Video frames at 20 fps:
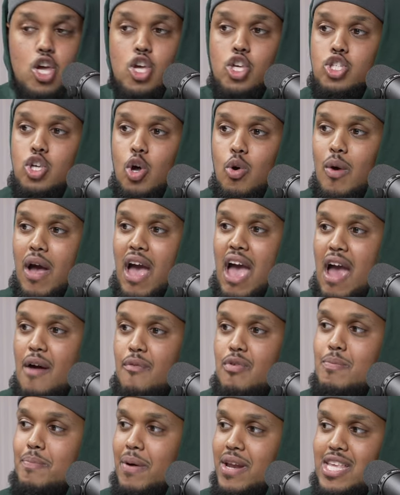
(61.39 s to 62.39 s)
So
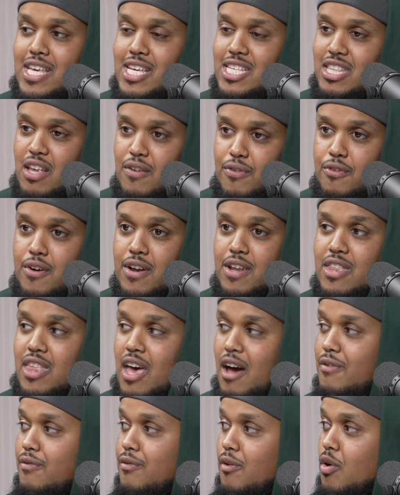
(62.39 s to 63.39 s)
everybody is different.
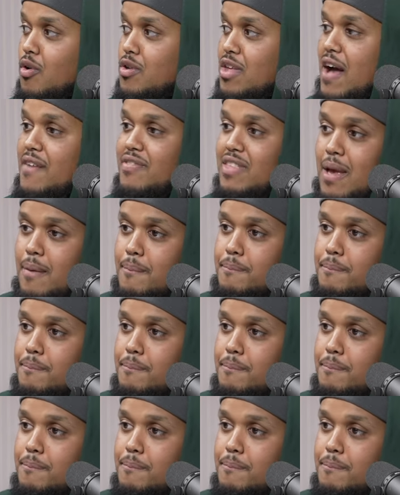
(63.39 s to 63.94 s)
Therefore, you have to